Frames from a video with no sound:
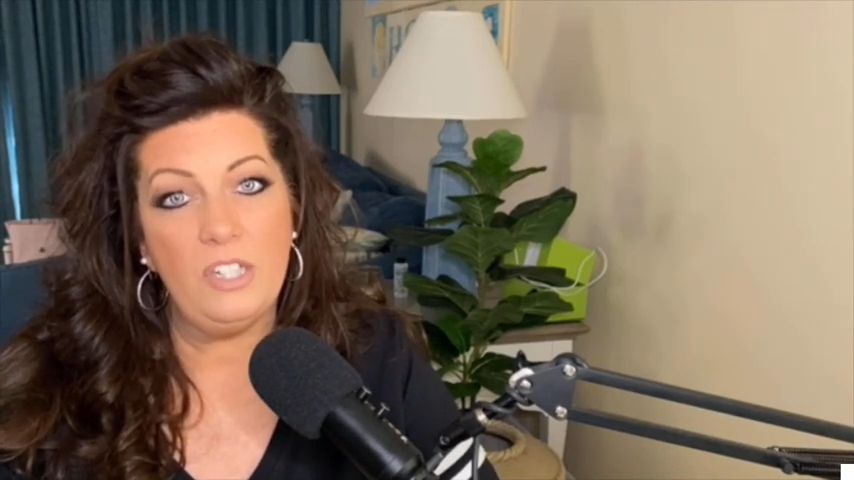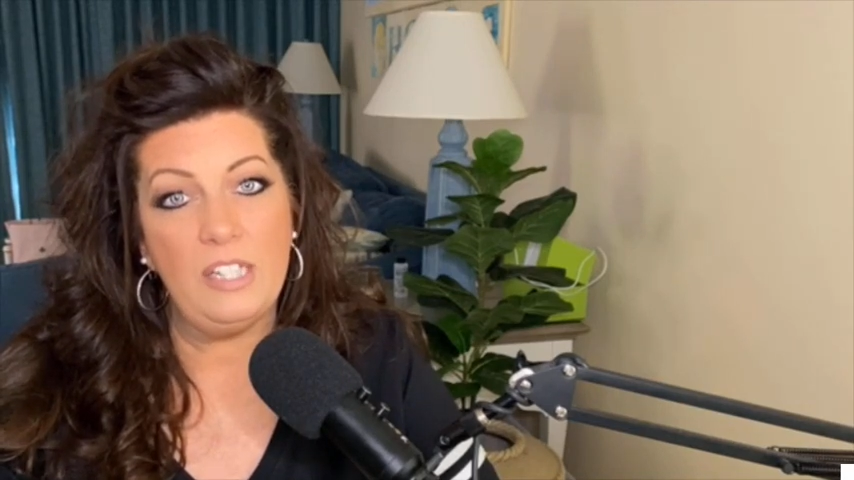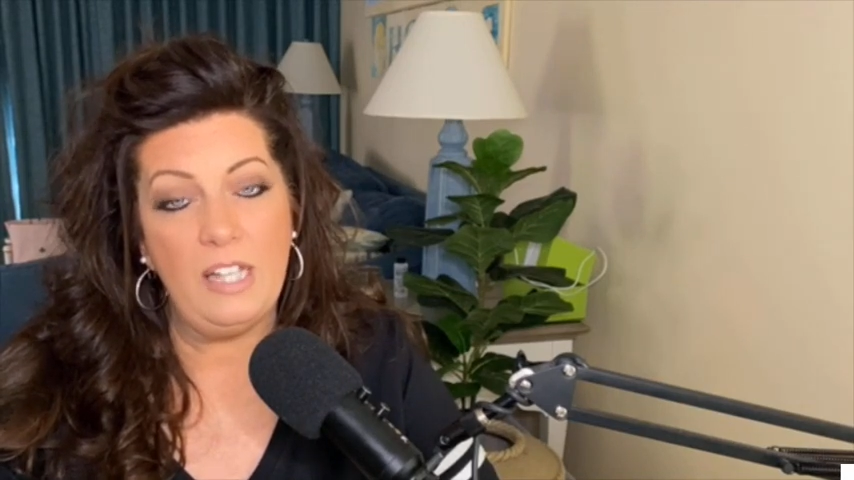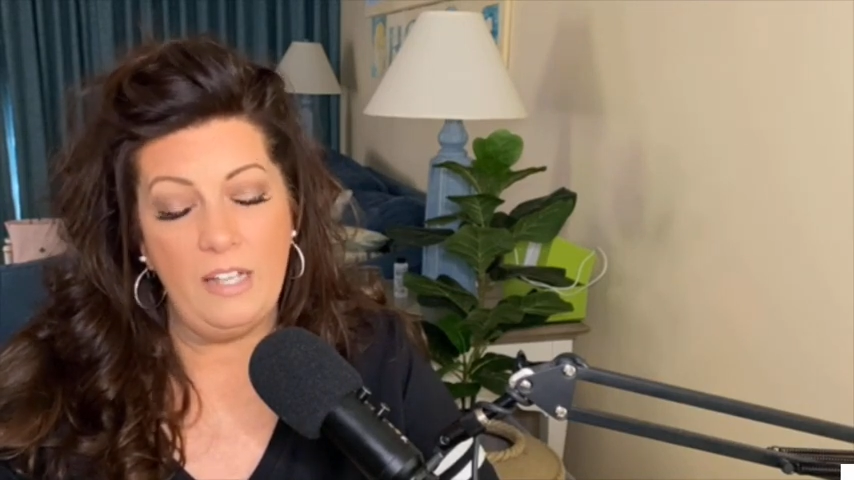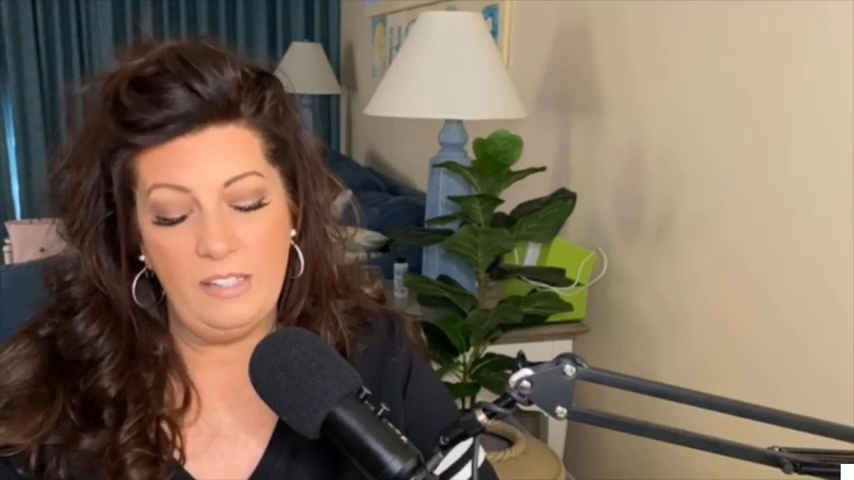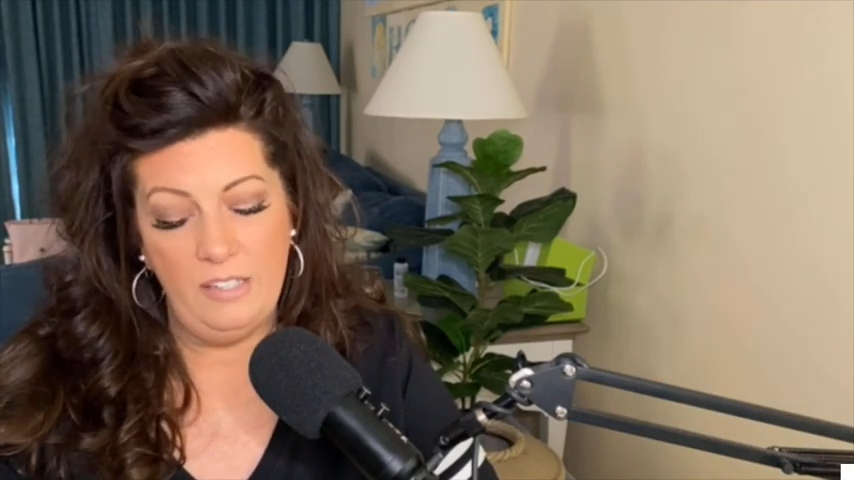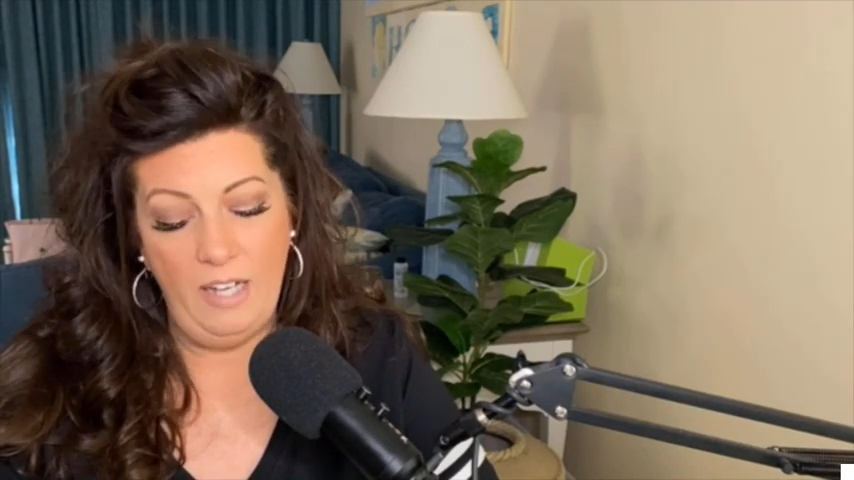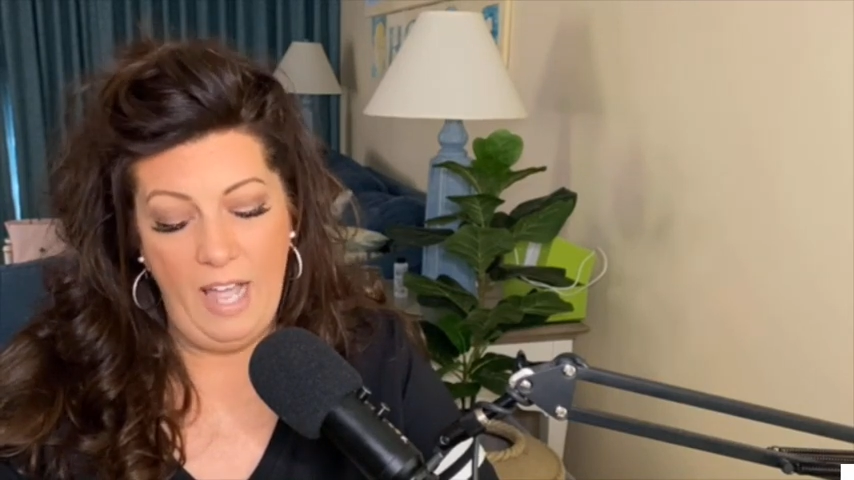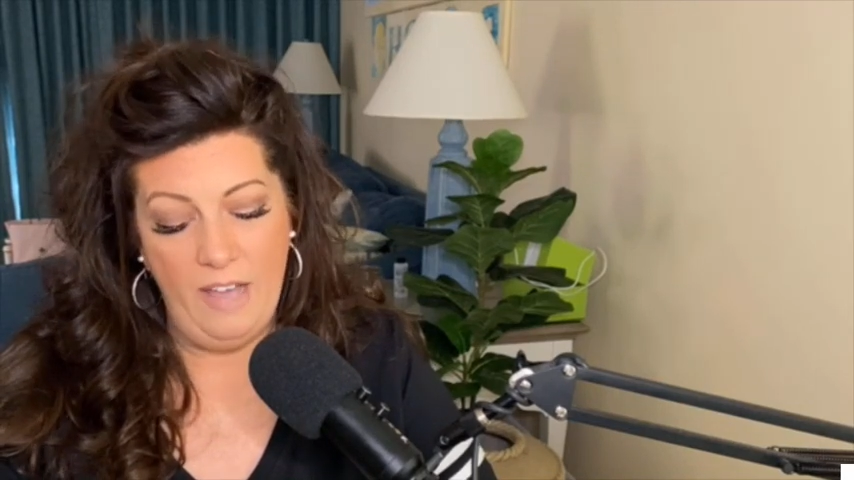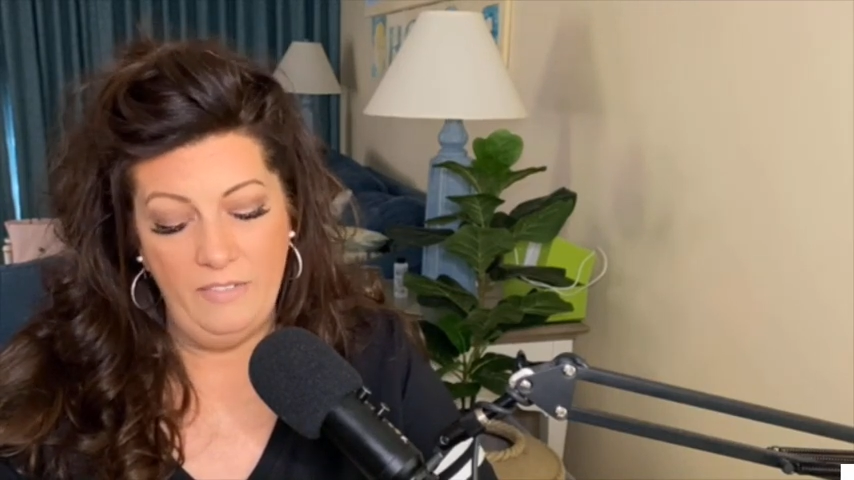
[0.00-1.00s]
She's, I still
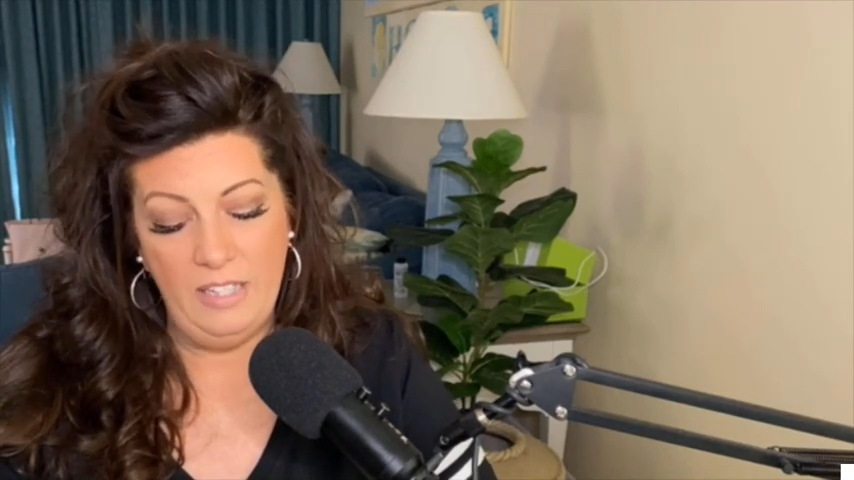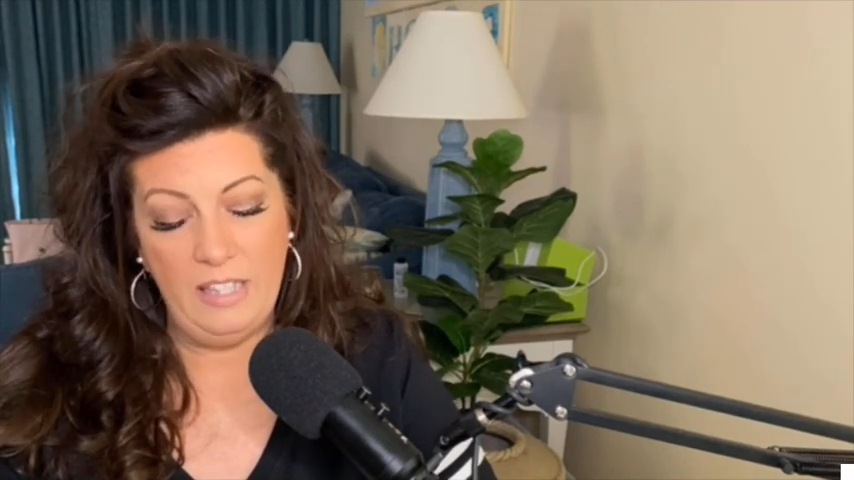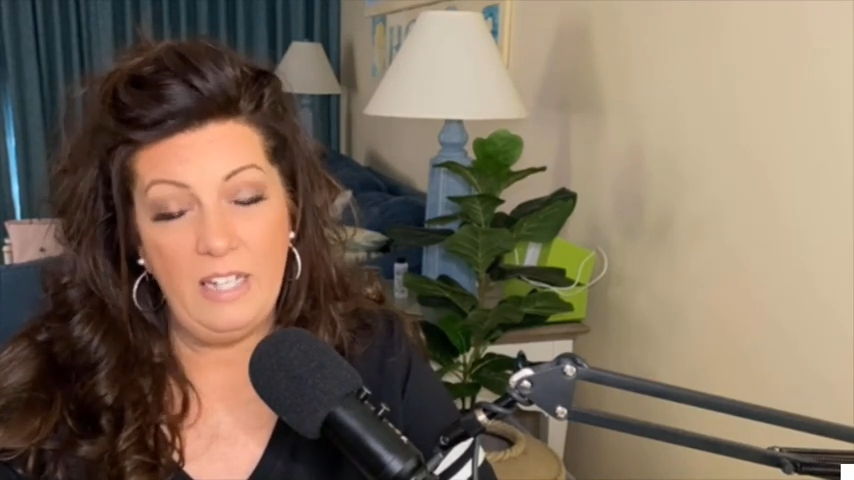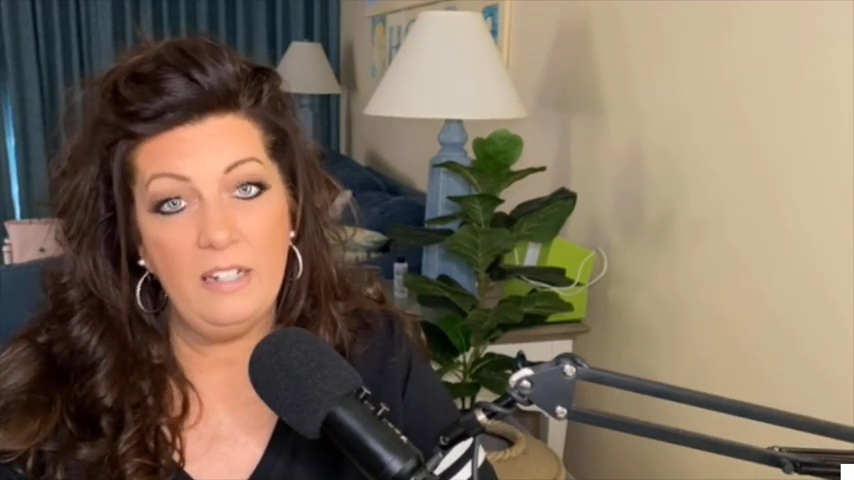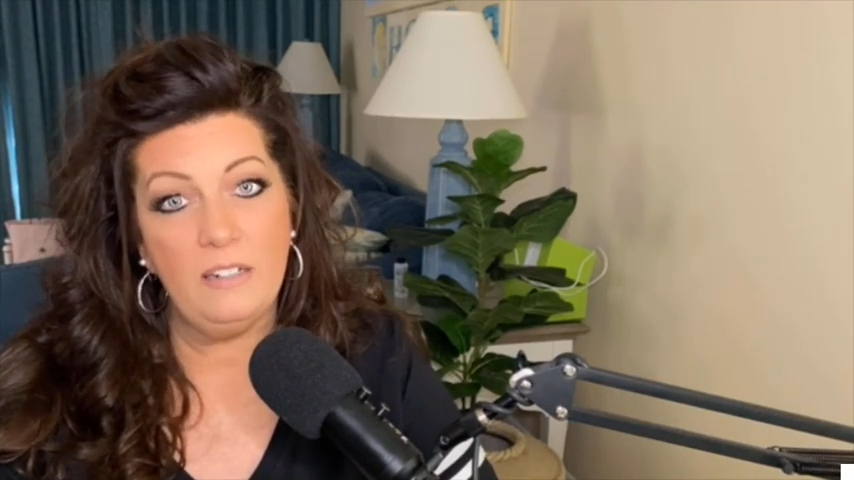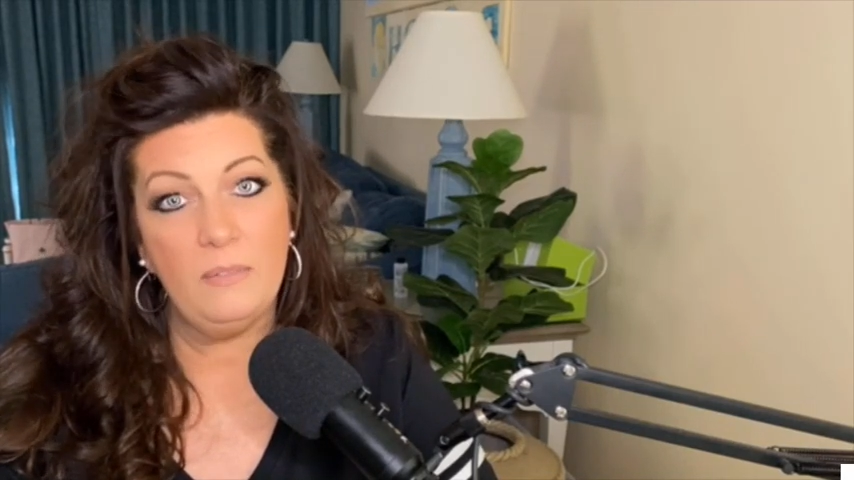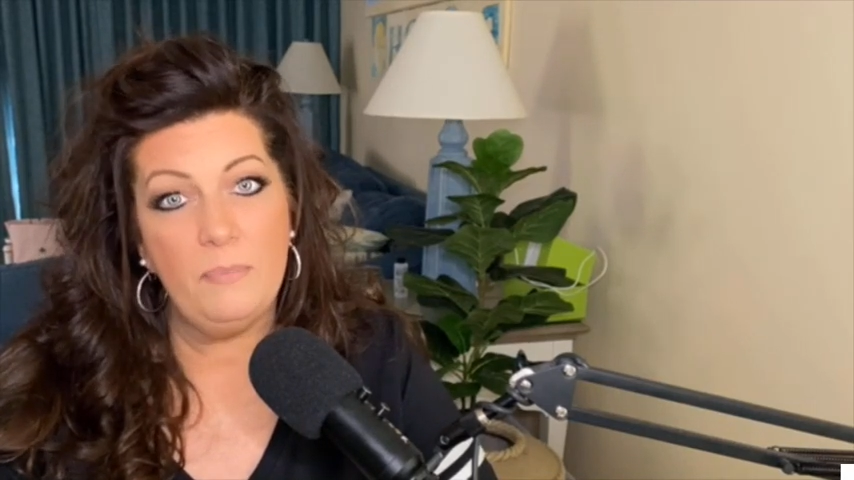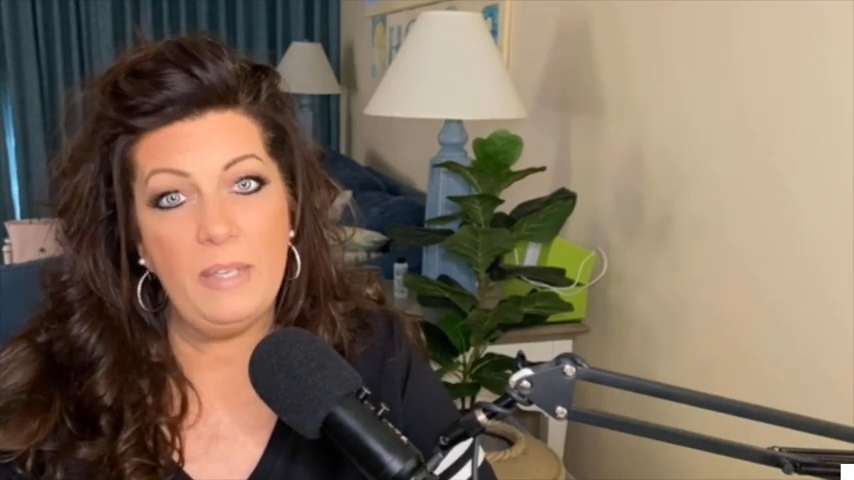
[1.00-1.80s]
have it there